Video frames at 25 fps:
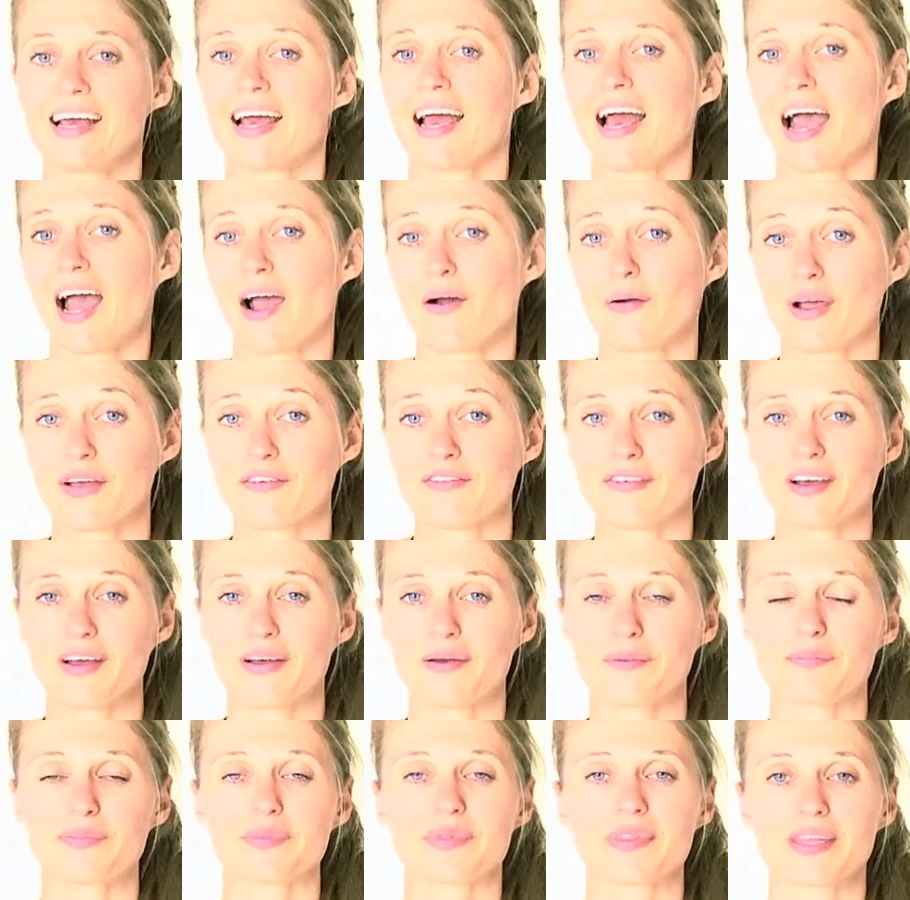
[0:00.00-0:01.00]

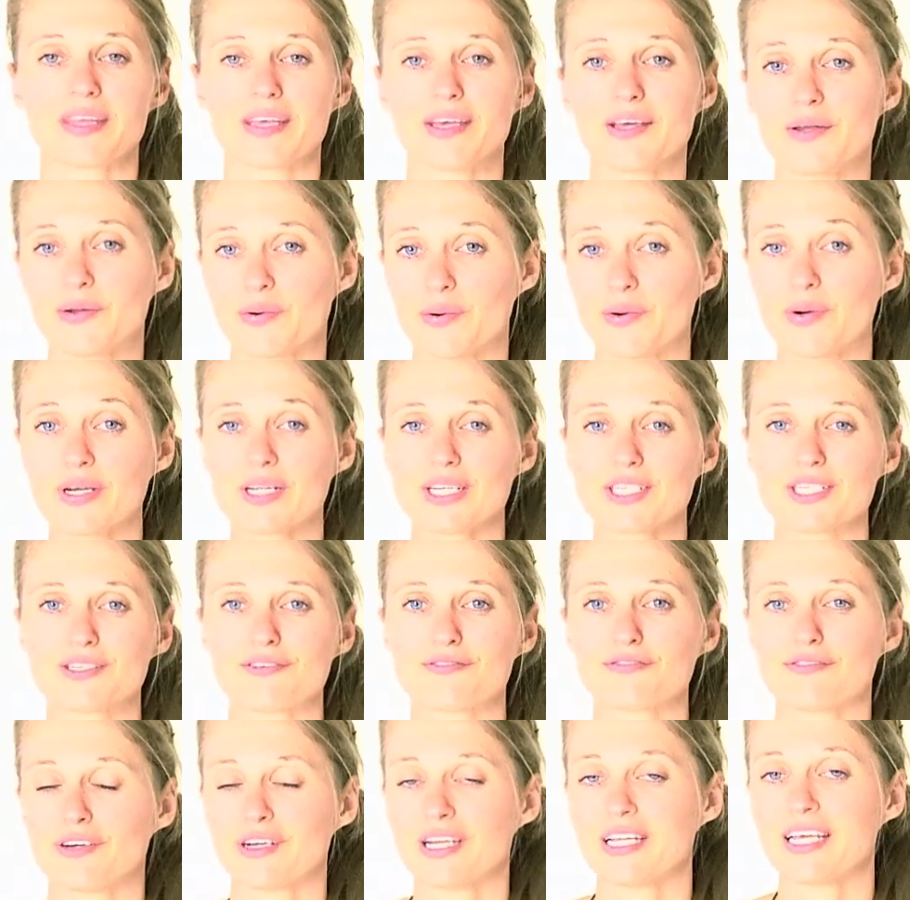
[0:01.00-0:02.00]
However, in order to
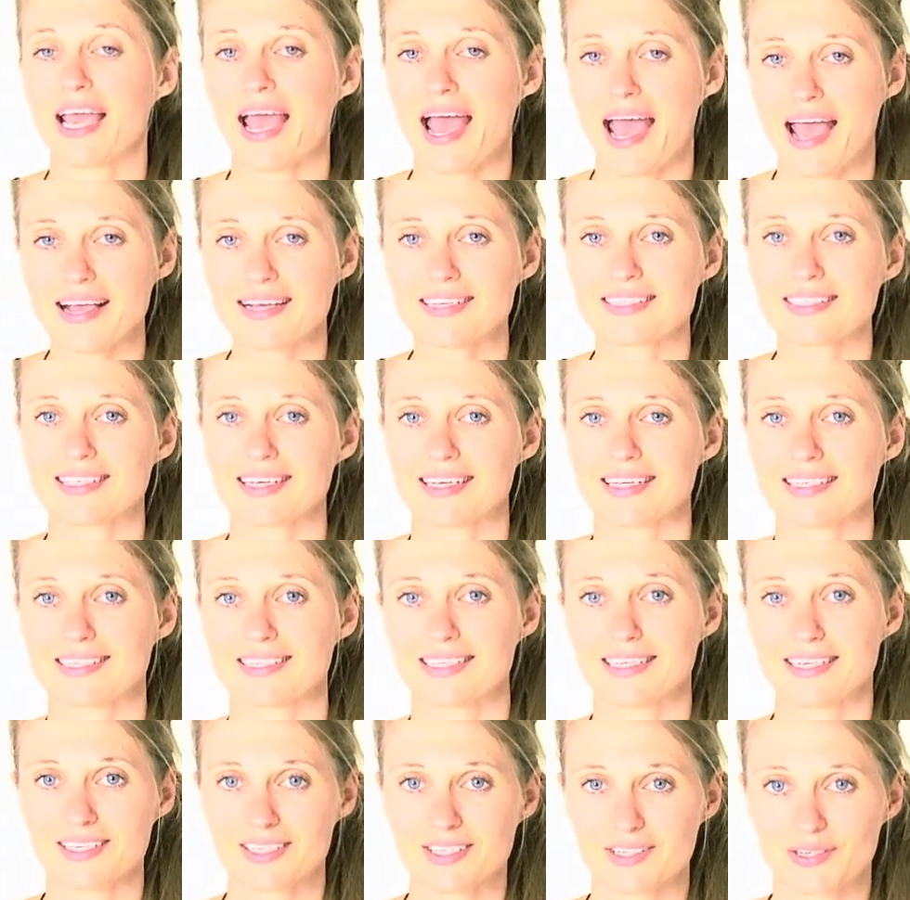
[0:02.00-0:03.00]
fully access
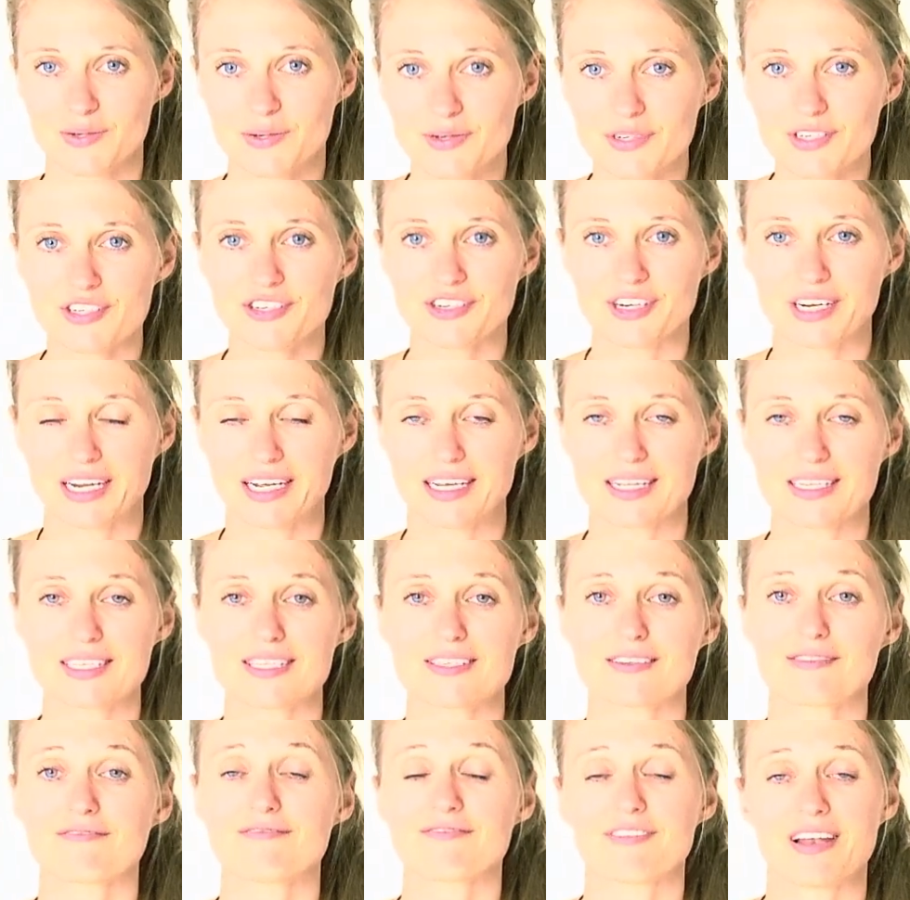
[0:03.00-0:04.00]
these
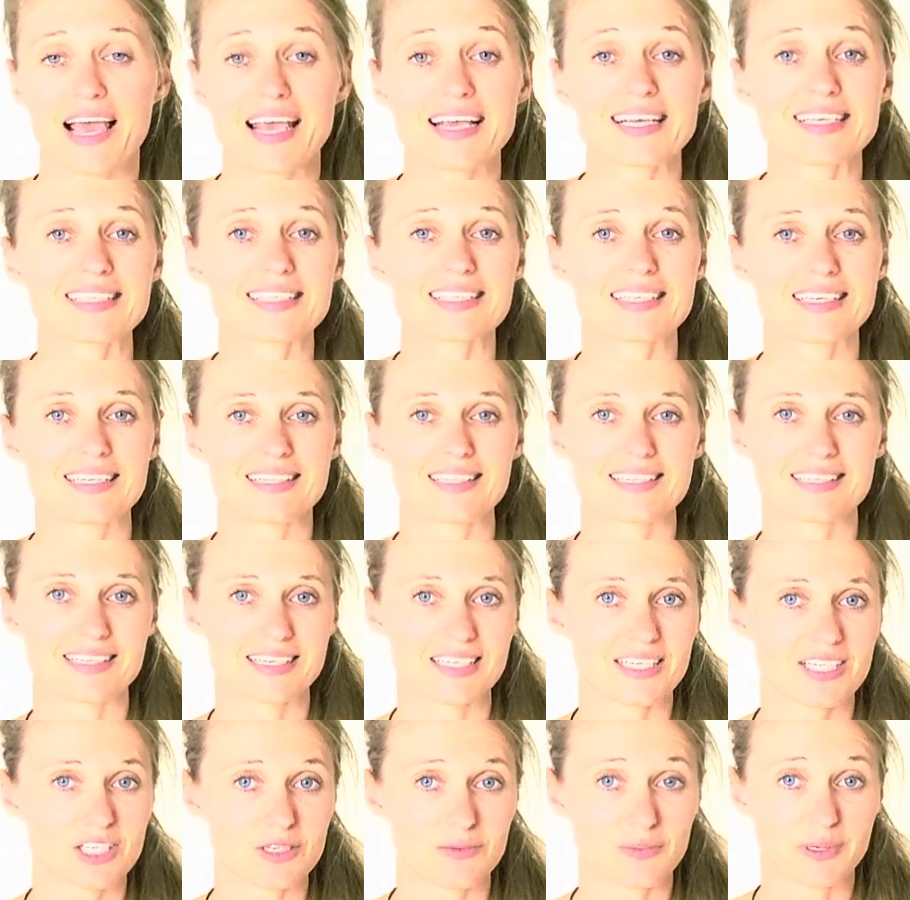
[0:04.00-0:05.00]
nutrients, flax seeds
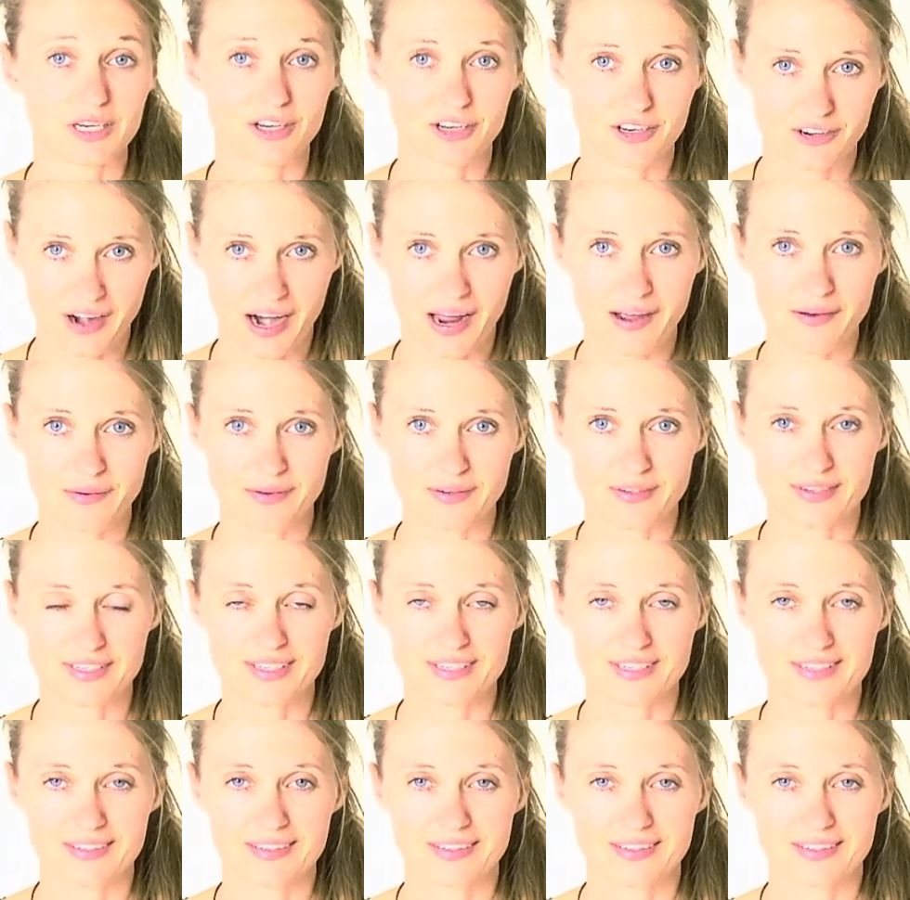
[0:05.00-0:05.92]
need to be ground.